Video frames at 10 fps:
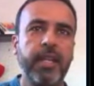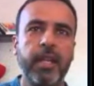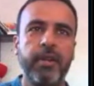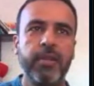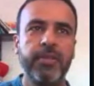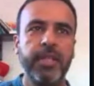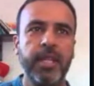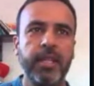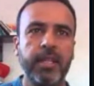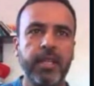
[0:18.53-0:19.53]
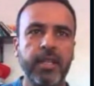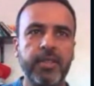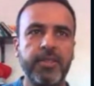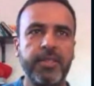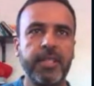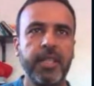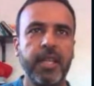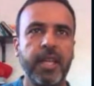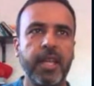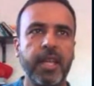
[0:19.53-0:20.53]
data literacy in kids,
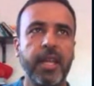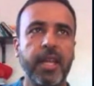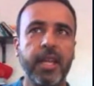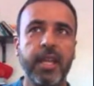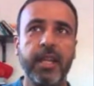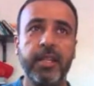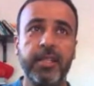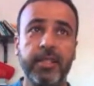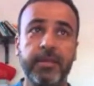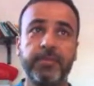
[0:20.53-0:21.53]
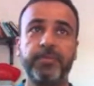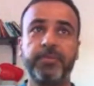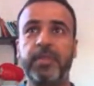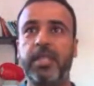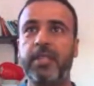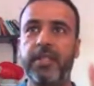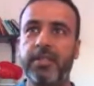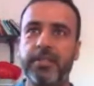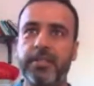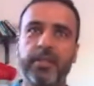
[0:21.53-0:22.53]
and this
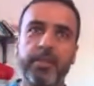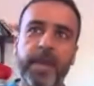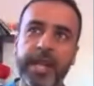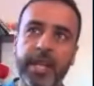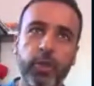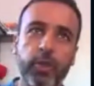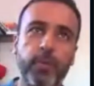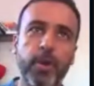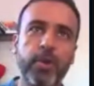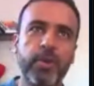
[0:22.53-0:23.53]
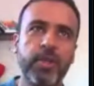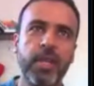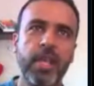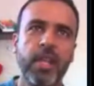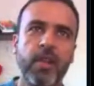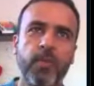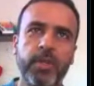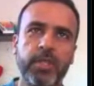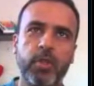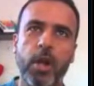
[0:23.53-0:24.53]
is my new book,
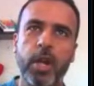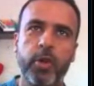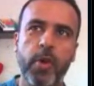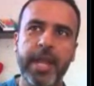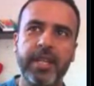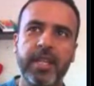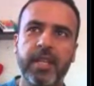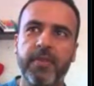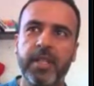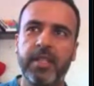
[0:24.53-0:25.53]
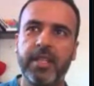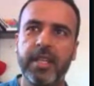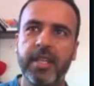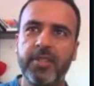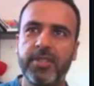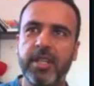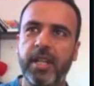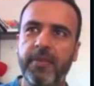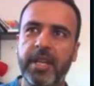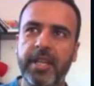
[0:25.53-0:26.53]
which is called Drawing Data with Kids,
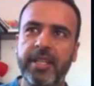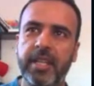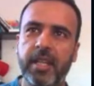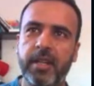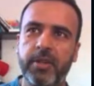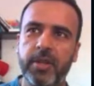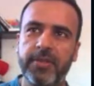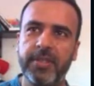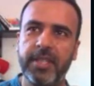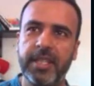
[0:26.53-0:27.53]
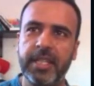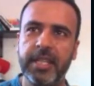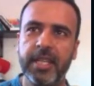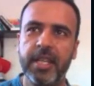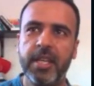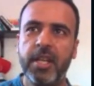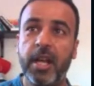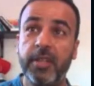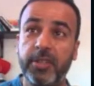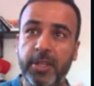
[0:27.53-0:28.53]
Cultivating Data Literacy,
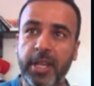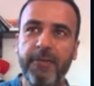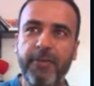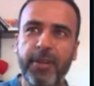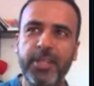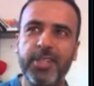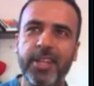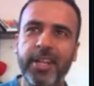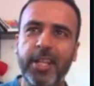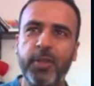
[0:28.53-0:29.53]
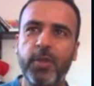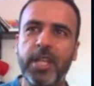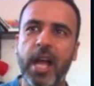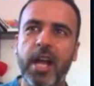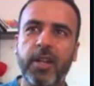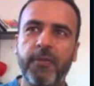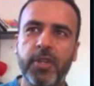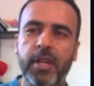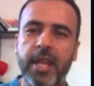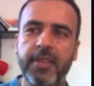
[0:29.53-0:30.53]
a screen-free journey through the art of
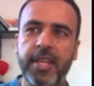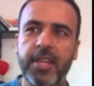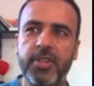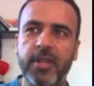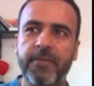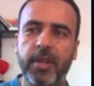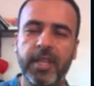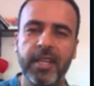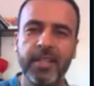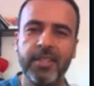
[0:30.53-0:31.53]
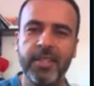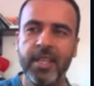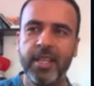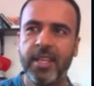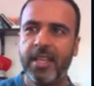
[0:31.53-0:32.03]
visualization for kids.